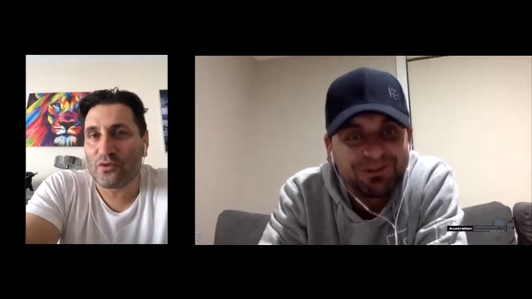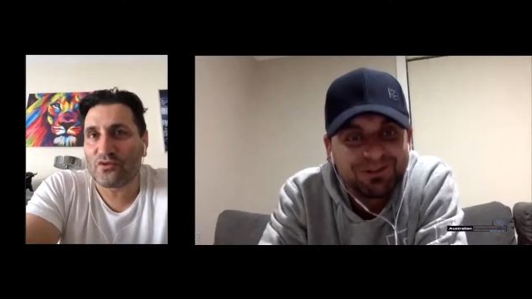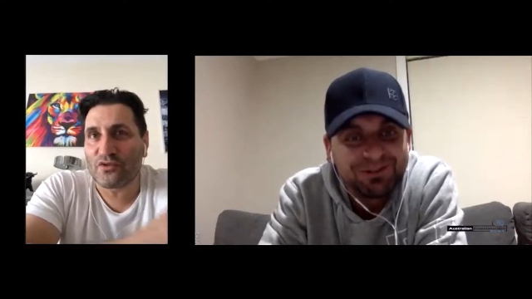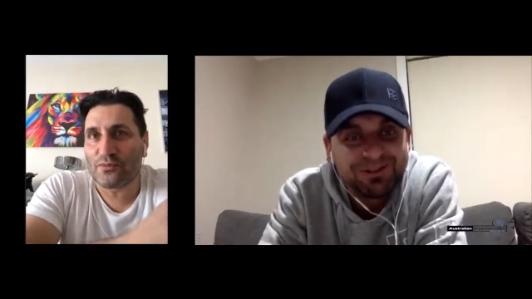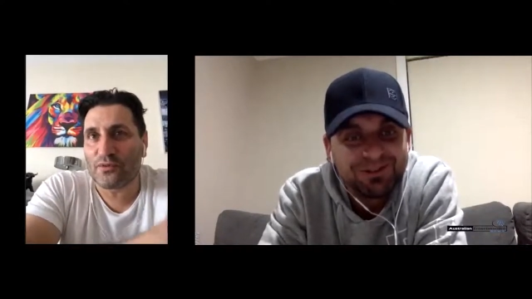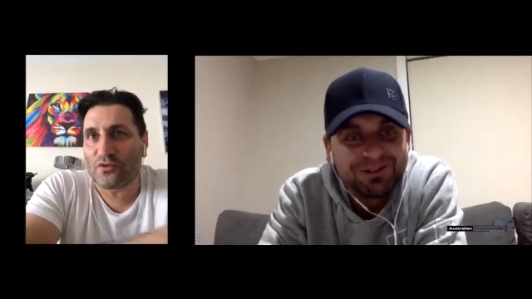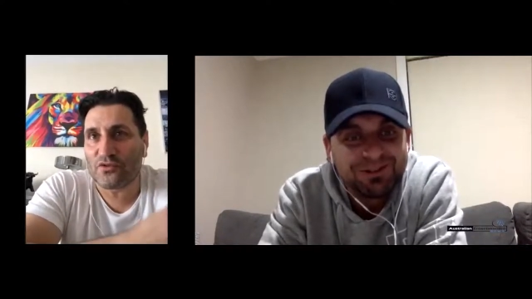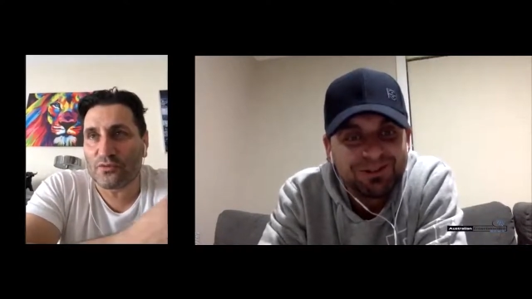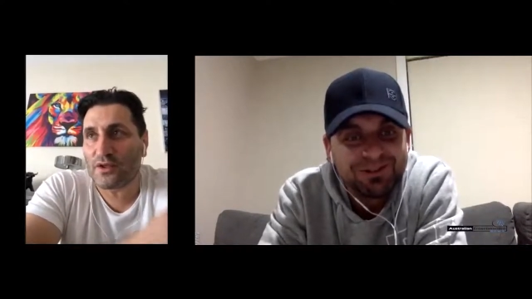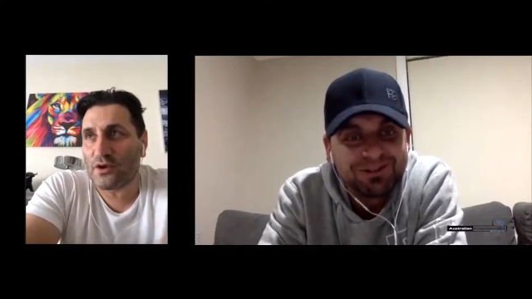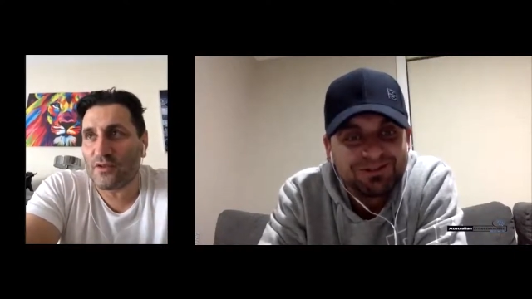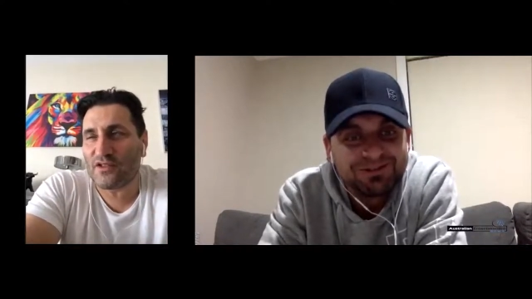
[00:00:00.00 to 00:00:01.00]
Speaker 1: And also, there
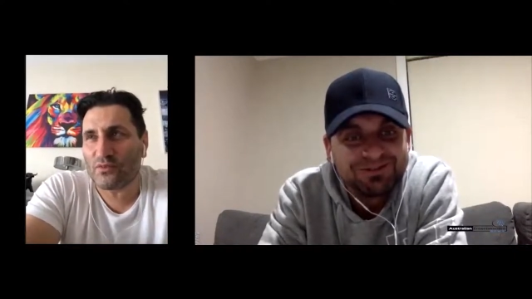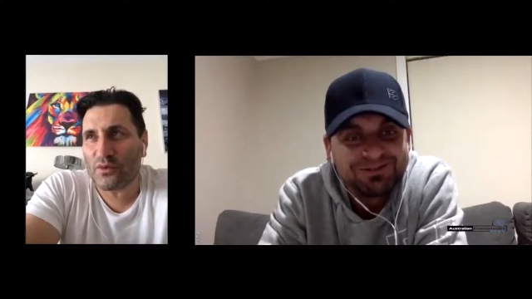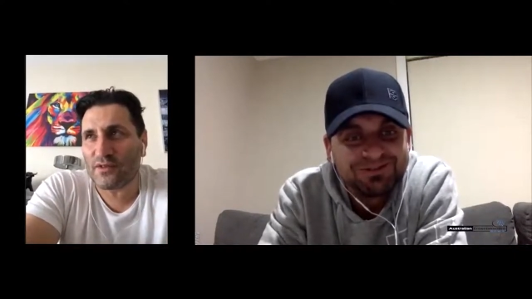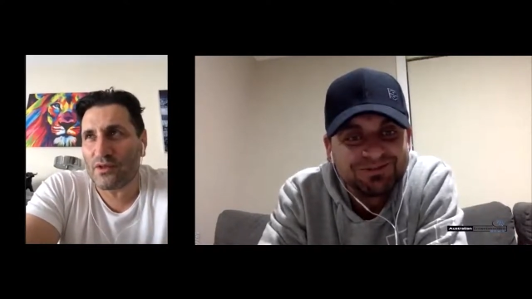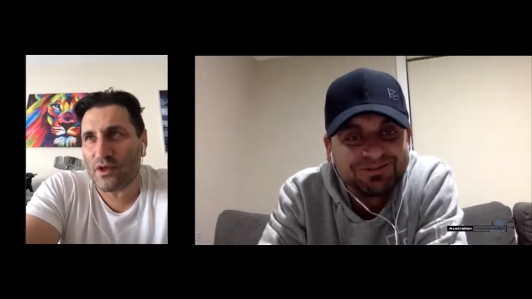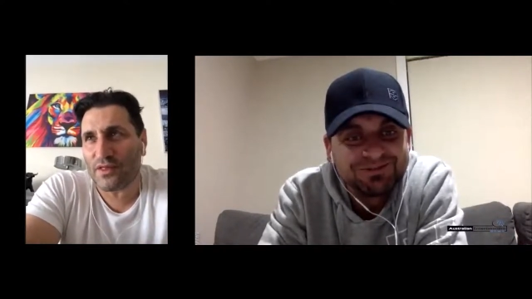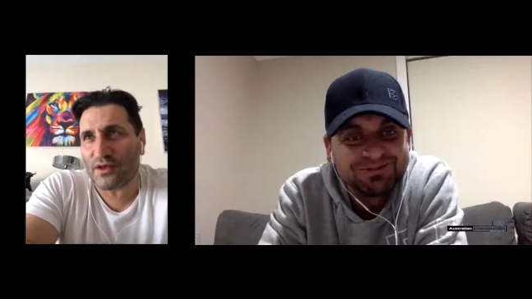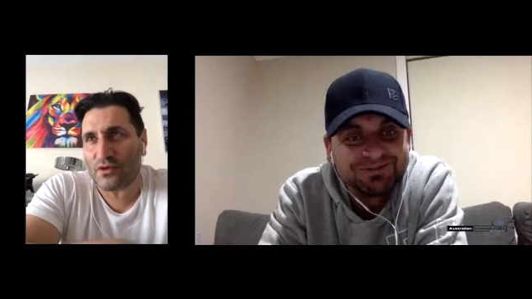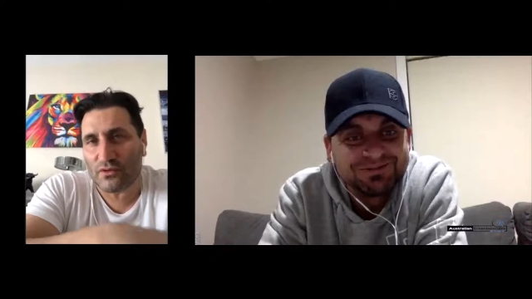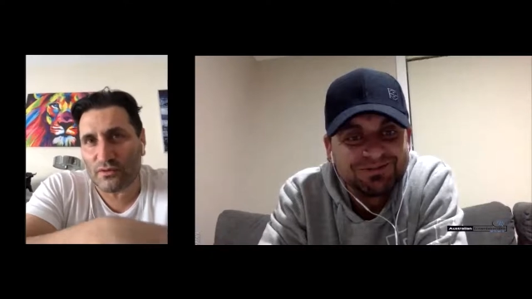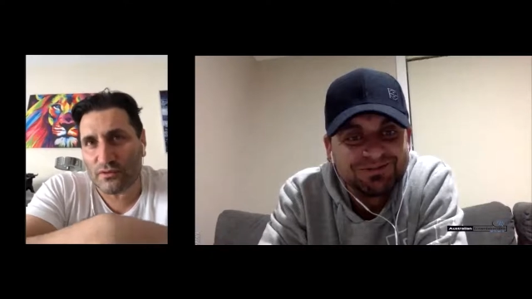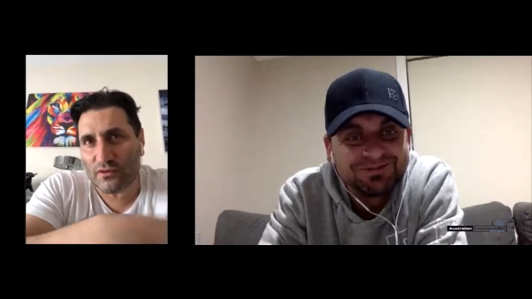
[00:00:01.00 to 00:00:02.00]
was, you know, that's when I
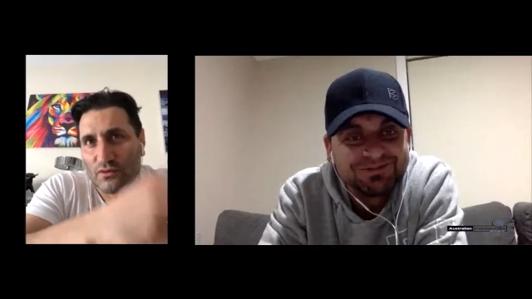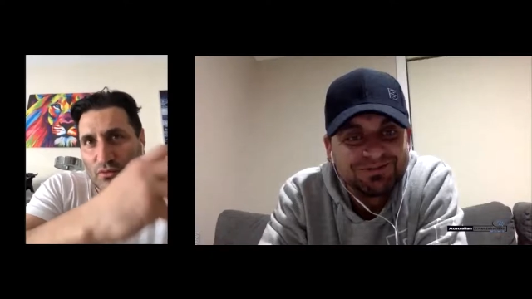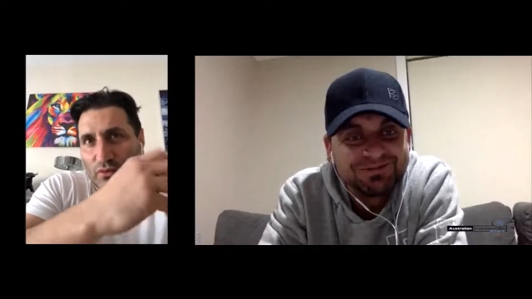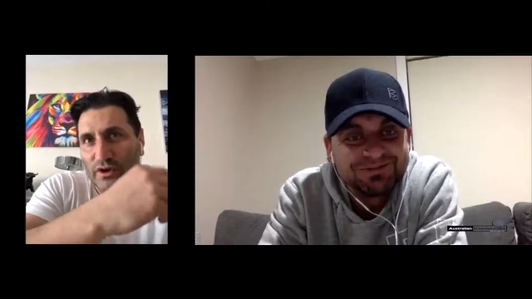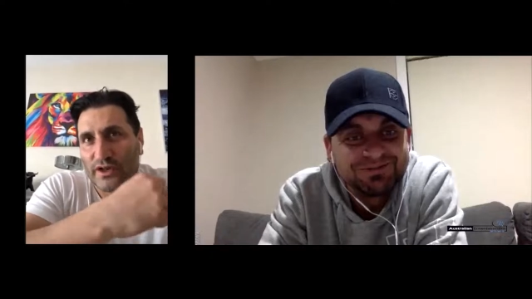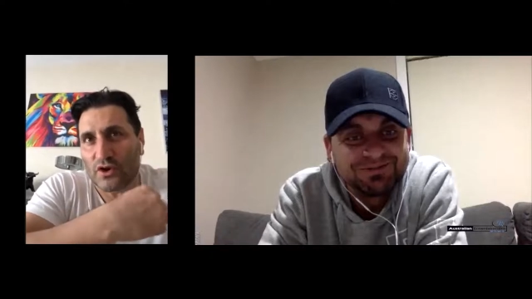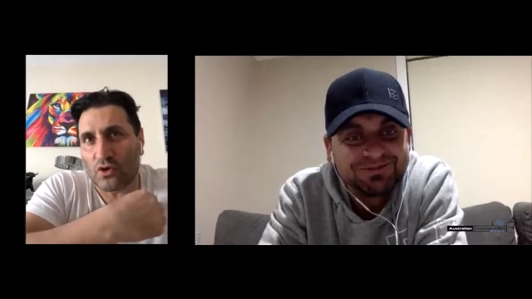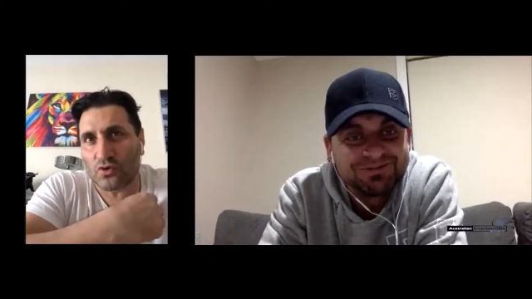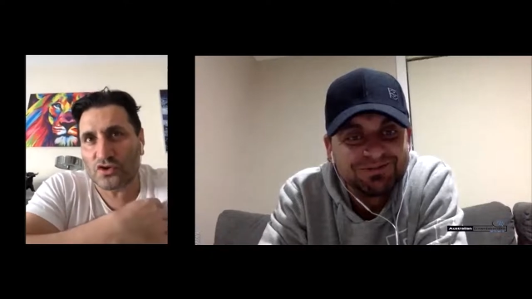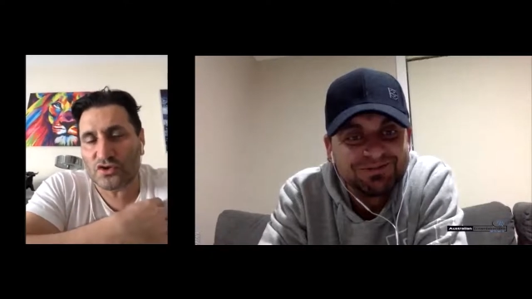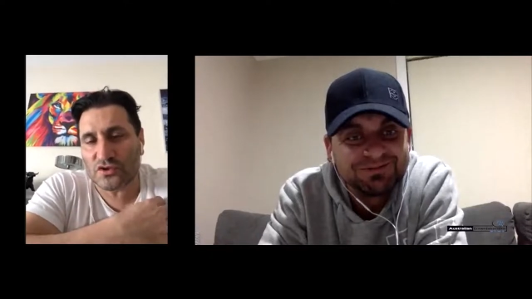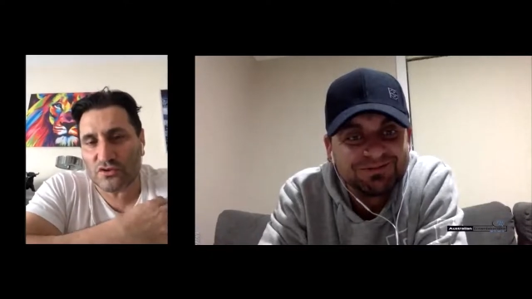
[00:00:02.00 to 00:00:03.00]
think really
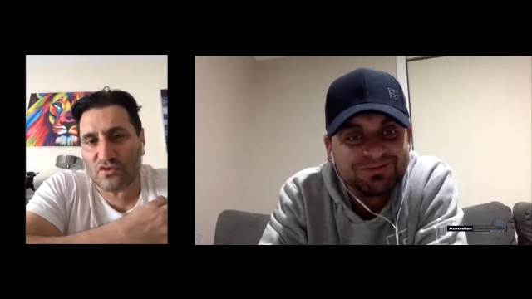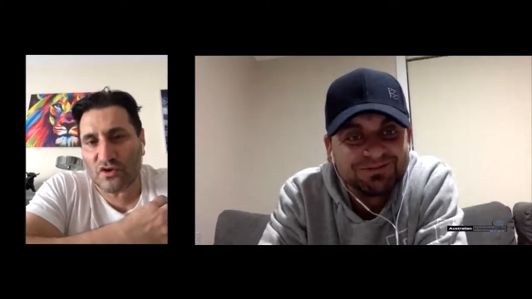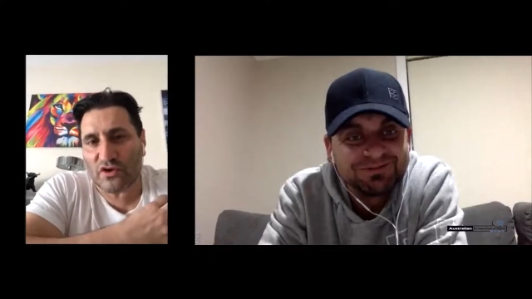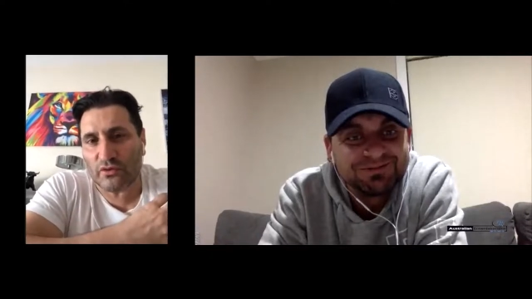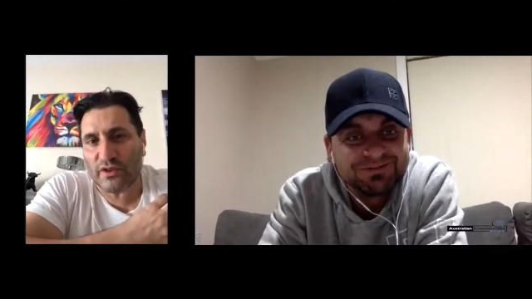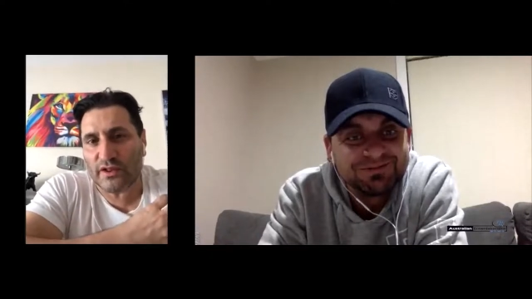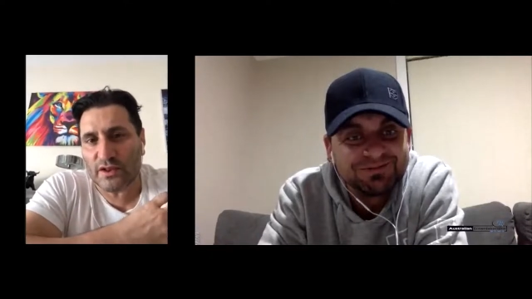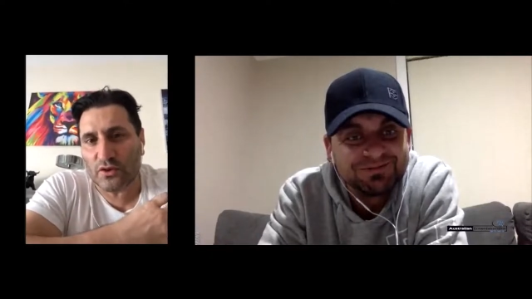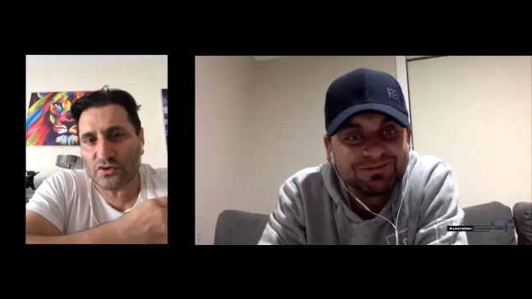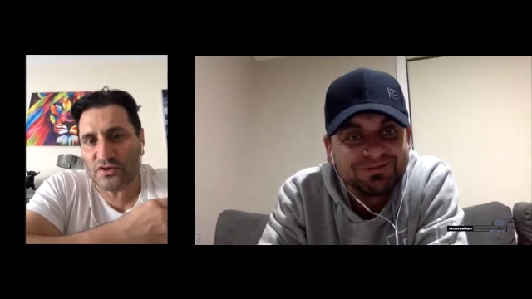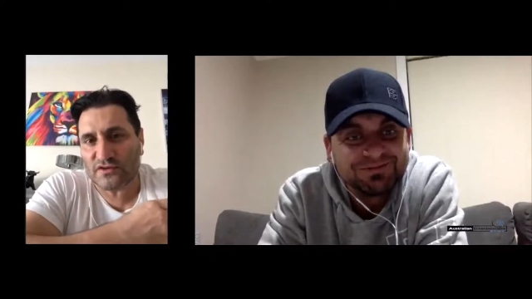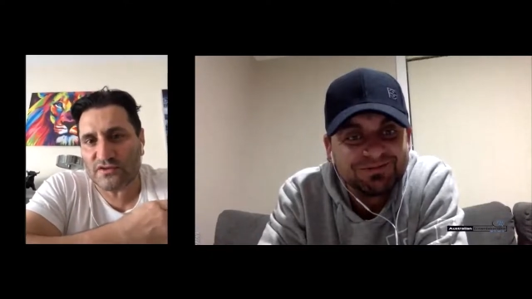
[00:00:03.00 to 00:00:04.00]
launched soccer. Really
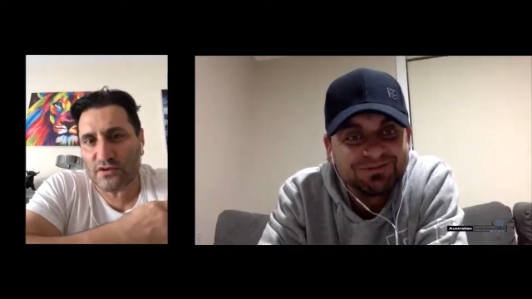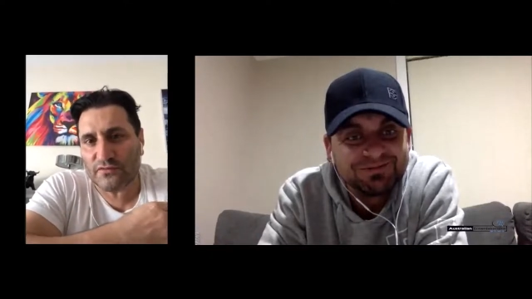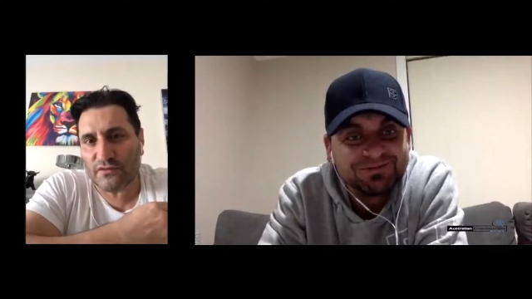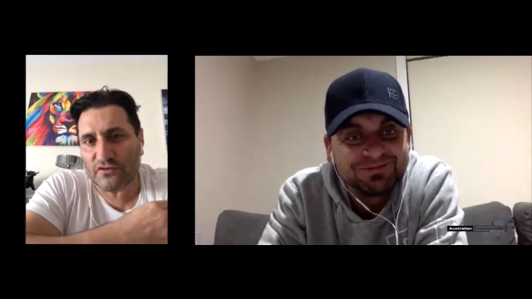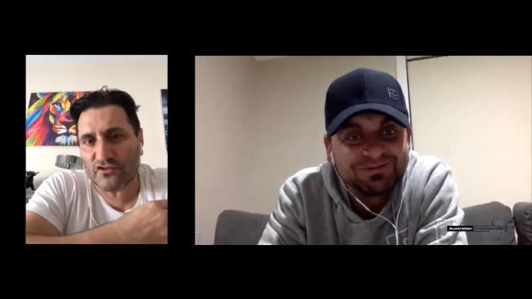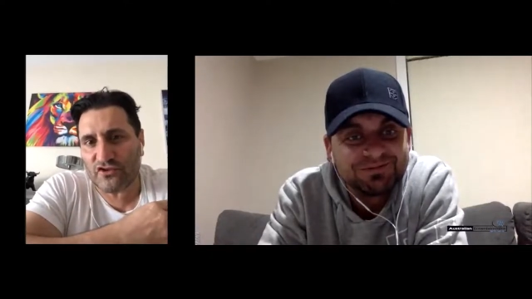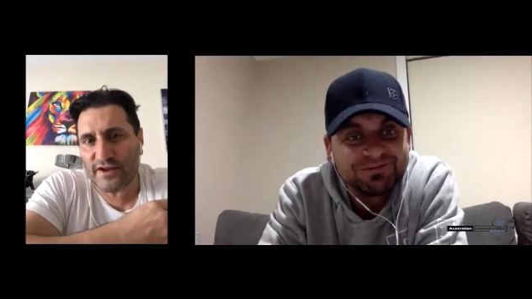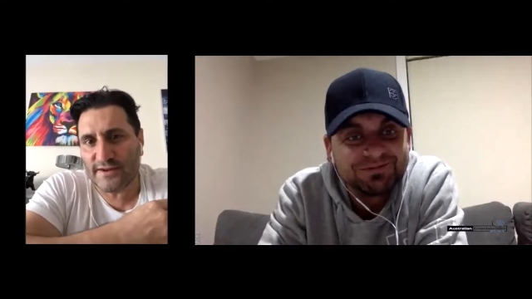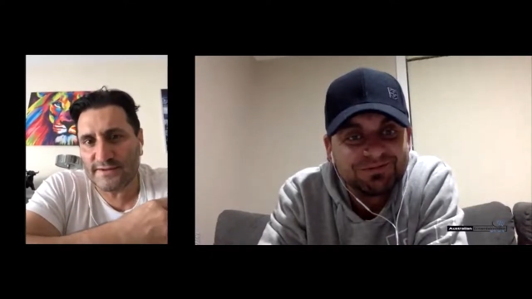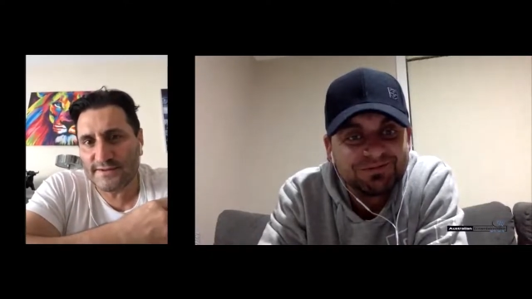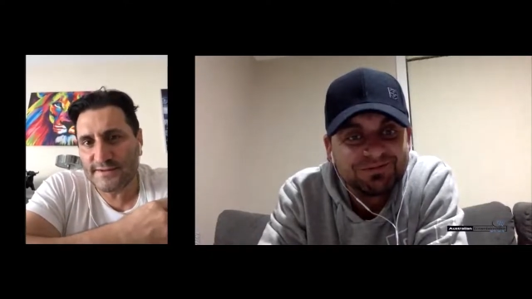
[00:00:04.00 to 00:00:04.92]
launched itself in Australia.